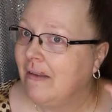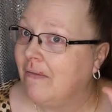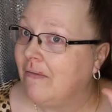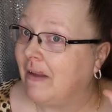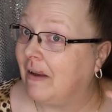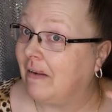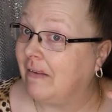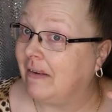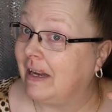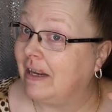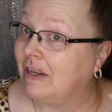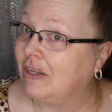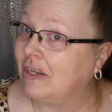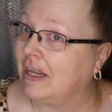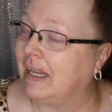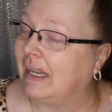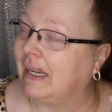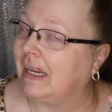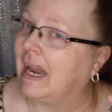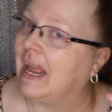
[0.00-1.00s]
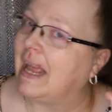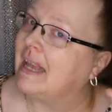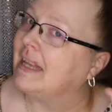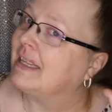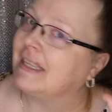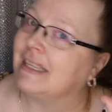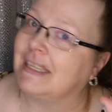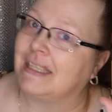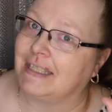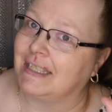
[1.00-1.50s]
foundation,
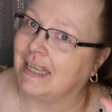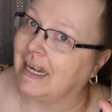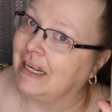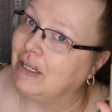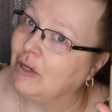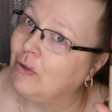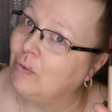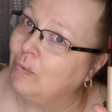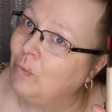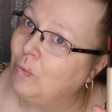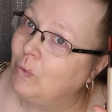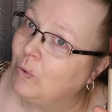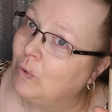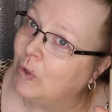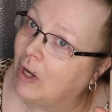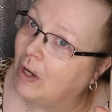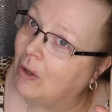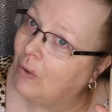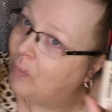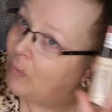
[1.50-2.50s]
stay tuned.